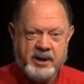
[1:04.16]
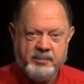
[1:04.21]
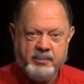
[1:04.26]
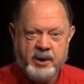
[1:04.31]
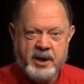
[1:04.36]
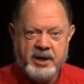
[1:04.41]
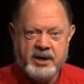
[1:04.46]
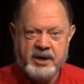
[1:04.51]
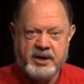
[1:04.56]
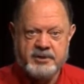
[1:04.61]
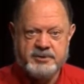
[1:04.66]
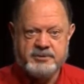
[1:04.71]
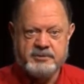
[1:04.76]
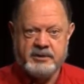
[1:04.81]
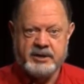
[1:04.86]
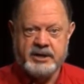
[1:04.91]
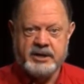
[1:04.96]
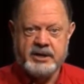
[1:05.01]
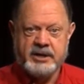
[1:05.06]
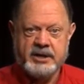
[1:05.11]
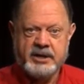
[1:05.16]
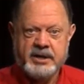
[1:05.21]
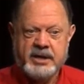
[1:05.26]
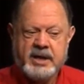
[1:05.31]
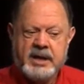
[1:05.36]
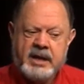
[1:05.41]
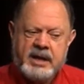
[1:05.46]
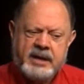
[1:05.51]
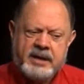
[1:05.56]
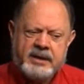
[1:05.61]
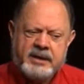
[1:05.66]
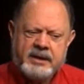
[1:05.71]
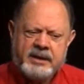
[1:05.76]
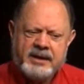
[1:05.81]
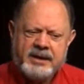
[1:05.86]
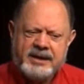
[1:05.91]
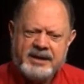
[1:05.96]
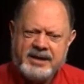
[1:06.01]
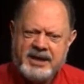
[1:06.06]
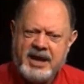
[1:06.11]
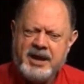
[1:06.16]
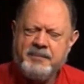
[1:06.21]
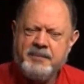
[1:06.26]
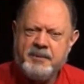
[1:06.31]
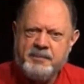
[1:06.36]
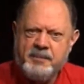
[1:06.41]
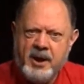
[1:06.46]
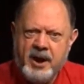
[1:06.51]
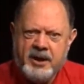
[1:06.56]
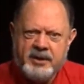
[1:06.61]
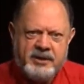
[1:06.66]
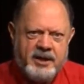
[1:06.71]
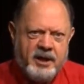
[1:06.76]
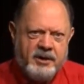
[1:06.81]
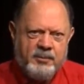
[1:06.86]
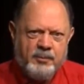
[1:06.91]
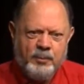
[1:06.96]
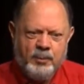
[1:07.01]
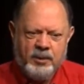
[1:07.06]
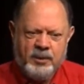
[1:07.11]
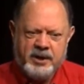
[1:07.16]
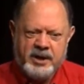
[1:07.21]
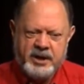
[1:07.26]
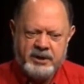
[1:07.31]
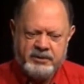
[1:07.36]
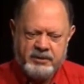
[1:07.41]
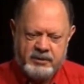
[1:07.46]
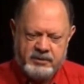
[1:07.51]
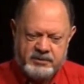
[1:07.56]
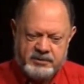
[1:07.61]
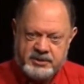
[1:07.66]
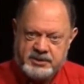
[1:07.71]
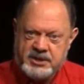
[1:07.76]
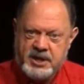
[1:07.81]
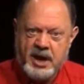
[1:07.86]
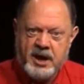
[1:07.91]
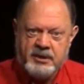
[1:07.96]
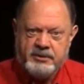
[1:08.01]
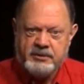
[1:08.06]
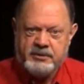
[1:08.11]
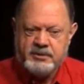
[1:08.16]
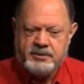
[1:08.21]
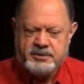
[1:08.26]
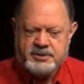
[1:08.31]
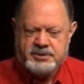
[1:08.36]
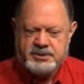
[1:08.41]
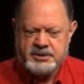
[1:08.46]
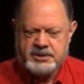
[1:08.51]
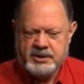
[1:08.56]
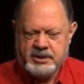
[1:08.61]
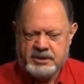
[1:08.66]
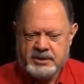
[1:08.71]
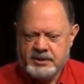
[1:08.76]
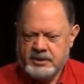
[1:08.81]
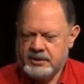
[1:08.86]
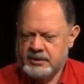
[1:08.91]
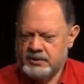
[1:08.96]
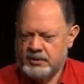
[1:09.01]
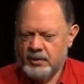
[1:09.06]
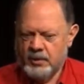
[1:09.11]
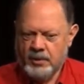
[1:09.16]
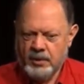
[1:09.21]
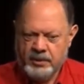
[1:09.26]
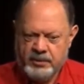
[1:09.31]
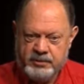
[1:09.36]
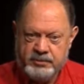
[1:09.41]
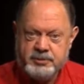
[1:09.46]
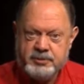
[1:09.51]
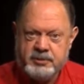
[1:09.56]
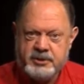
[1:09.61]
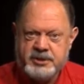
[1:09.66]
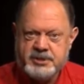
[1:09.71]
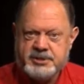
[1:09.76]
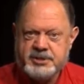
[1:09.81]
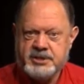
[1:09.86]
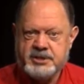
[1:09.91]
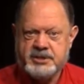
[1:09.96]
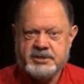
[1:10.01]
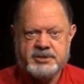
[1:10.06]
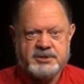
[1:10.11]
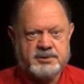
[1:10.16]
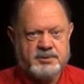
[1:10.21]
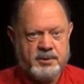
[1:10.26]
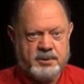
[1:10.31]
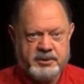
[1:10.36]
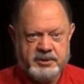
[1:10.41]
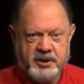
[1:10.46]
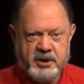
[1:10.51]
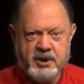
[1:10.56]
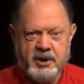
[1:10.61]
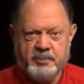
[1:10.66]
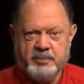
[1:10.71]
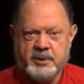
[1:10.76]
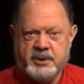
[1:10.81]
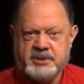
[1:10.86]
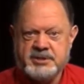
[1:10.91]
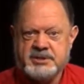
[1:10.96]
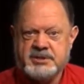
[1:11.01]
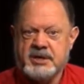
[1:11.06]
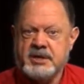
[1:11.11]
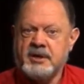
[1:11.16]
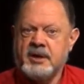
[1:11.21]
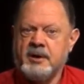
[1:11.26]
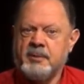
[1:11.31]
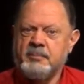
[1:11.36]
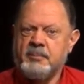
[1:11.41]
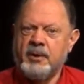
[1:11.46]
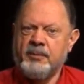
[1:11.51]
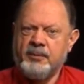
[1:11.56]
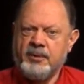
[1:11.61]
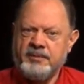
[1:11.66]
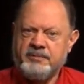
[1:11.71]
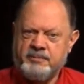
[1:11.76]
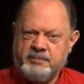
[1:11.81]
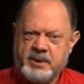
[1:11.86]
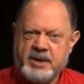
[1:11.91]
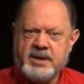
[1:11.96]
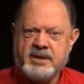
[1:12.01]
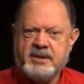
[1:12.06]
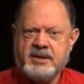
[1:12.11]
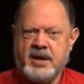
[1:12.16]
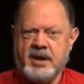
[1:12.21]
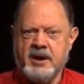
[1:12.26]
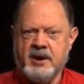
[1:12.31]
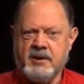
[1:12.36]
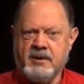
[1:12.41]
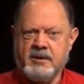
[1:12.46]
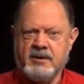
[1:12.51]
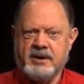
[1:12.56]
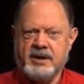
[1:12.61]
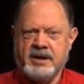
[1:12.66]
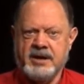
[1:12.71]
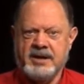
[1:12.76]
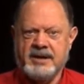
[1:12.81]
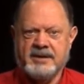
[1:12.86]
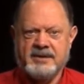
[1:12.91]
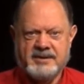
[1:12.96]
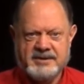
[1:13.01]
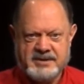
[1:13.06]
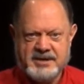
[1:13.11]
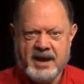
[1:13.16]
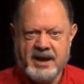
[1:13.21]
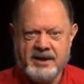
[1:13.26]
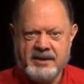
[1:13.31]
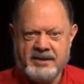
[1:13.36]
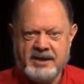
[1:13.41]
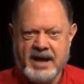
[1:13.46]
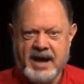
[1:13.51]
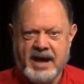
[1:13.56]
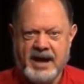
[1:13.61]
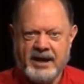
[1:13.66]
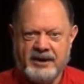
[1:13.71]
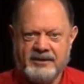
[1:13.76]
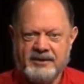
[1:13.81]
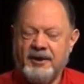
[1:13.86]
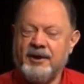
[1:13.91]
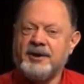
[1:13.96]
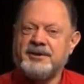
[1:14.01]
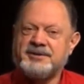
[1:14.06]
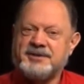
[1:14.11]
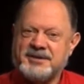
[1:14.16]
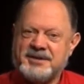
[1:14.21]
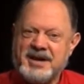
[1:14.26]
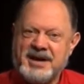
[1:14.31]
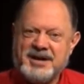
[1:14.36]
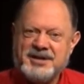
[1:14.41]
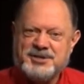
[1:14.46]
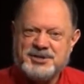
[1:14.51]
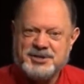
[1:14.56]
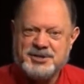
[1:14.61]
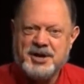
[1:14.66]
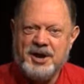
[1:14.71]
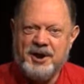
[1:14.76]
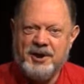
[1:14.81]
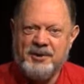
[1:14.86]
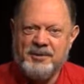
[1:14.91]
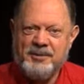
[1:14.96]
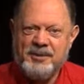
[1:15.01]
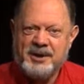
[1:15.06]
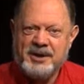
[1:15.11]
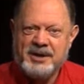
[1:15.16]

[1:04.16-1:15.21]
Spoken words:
brain injury. Keep in mind that we're neither doctors, nor nutritionists, nor therapists, but we've been there, done that. On today's show,